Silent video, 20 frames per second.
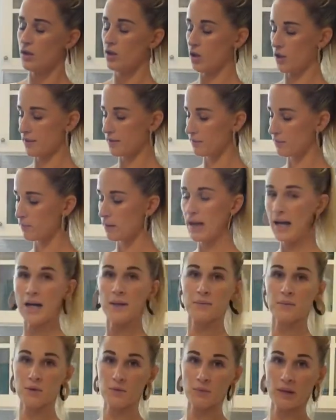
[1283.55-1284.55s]
Got some
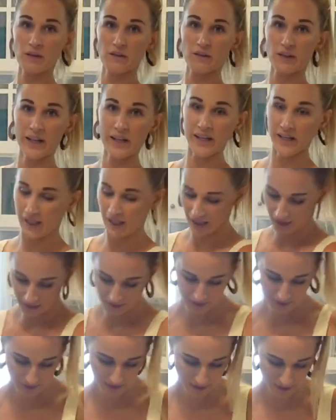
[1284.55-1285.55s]
lime on my
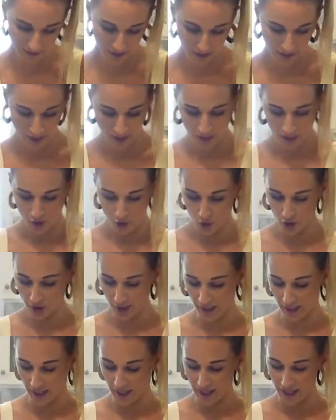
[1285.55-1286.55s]
fingers.
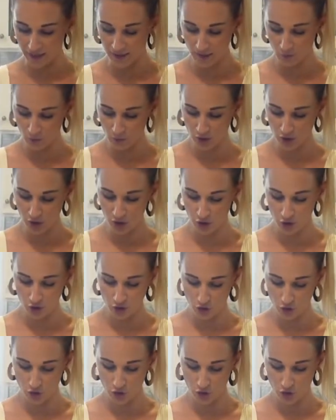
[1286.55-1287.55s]
Okay, and then what you're going to
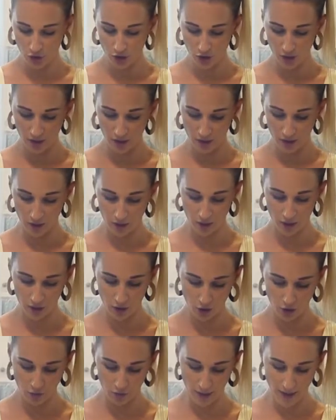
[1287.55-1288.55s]
do is you're going to
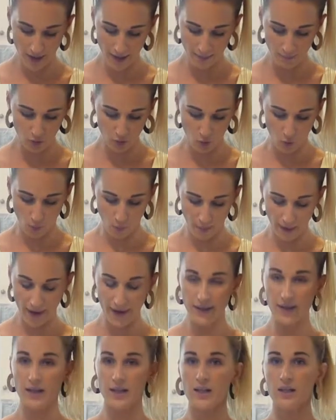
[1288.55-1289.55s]
grab your
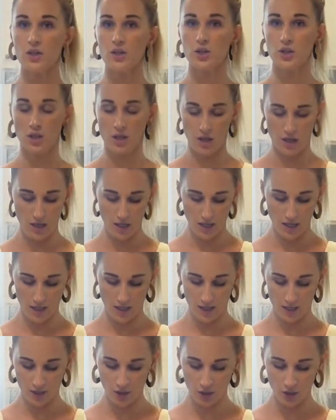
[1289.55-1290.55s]
package
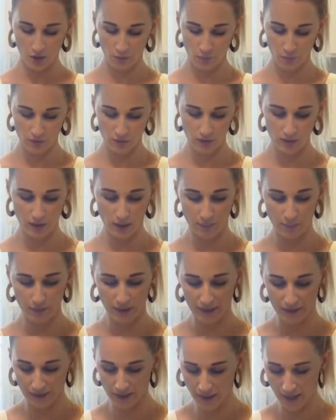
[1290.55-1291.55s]
and you're going to pull it up
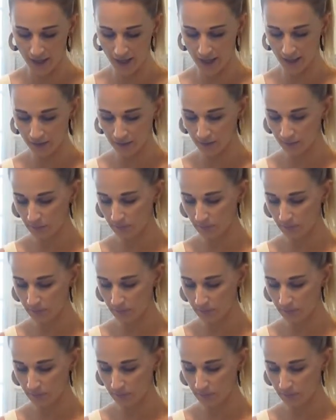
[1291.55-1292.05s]
like that.